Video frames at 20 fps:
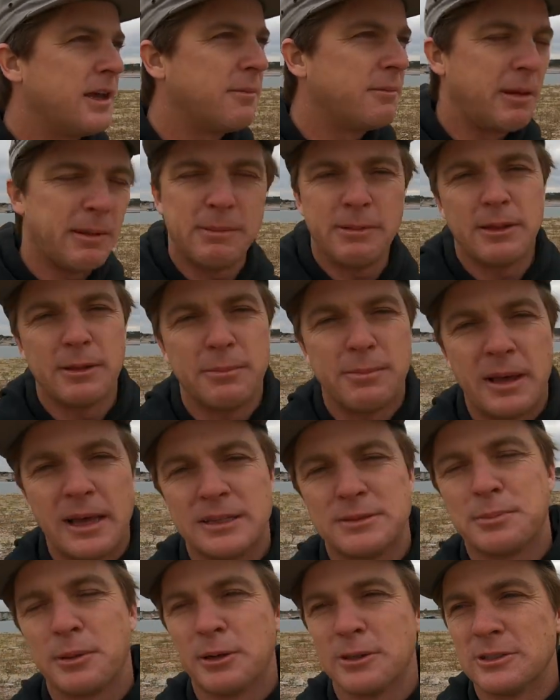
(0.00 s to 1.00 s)
maybe the
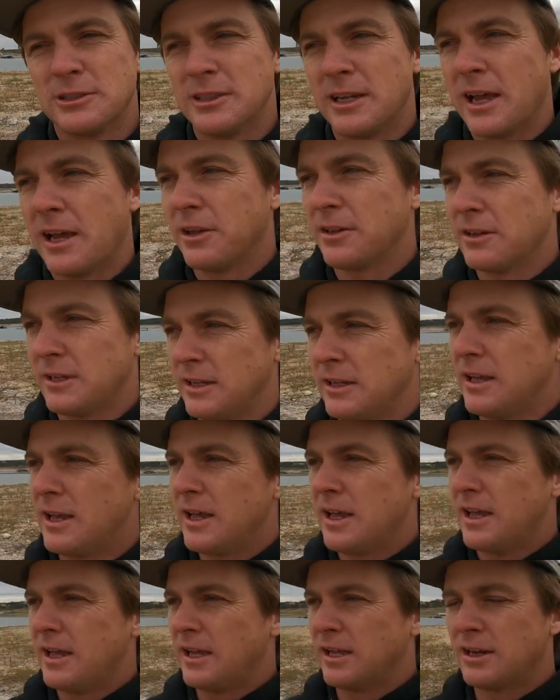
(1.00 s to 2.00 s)
best personality
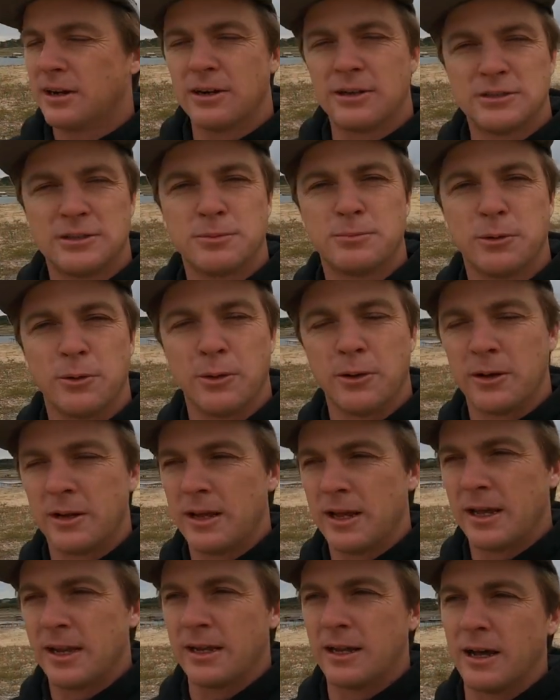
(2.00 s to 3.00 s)
in our sport,
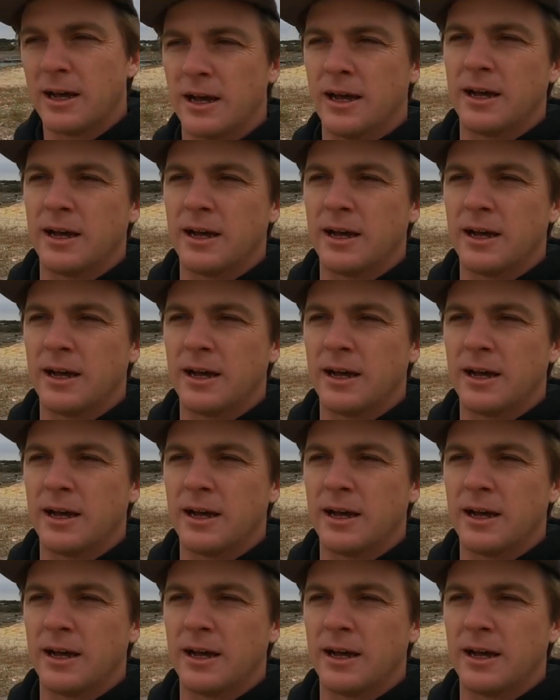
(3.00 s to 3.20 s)
and